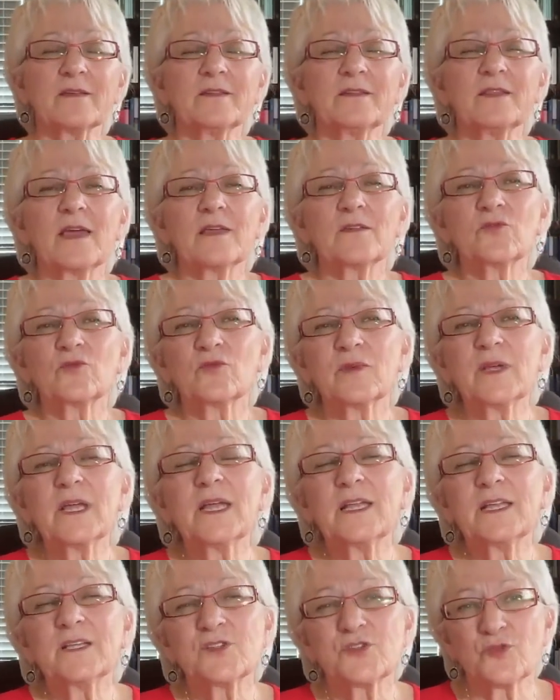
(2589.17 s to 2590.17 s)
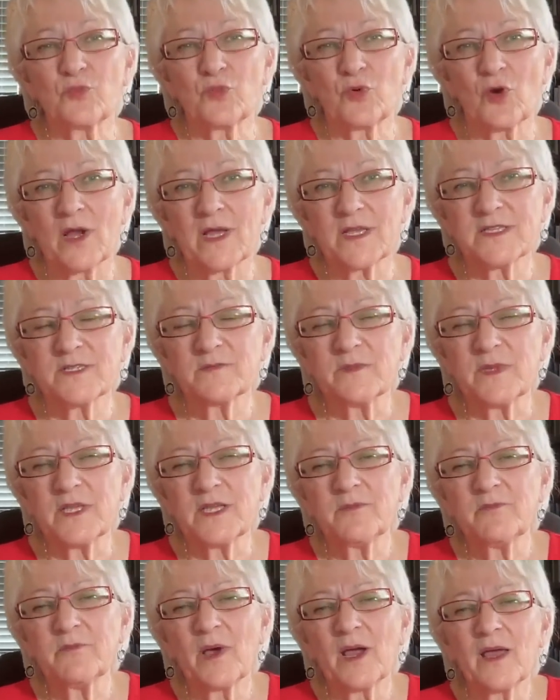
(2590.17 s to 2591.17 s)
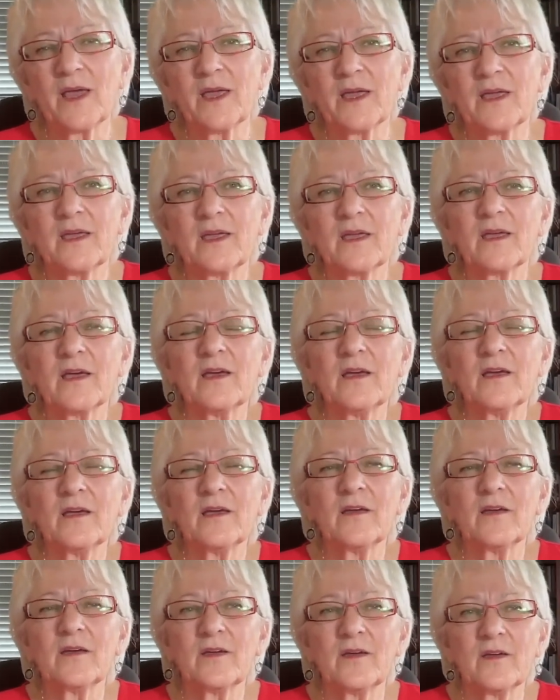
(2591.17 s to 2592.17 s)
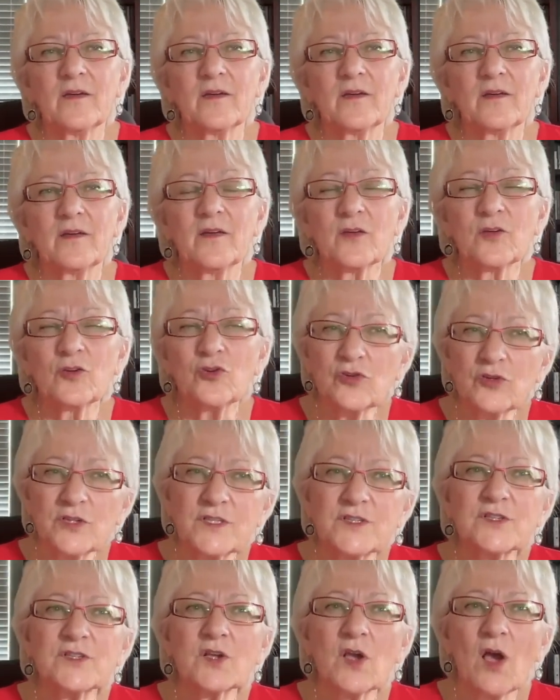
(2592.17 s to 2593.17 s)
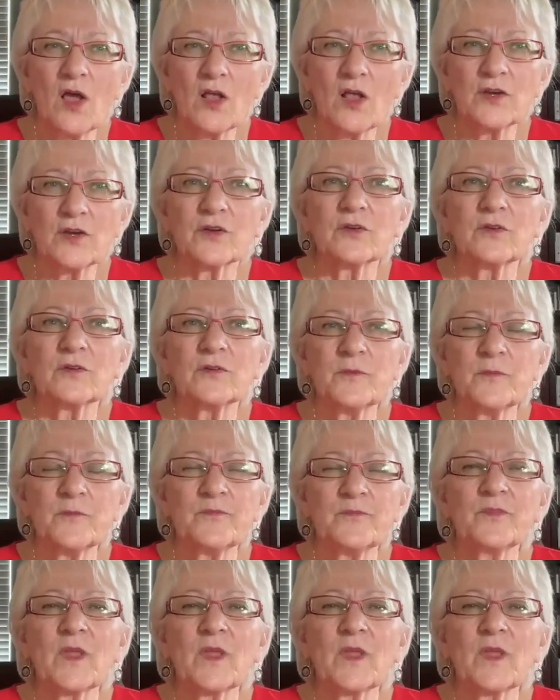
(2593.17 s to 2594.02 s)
that really surprised me by uh, a good scholar,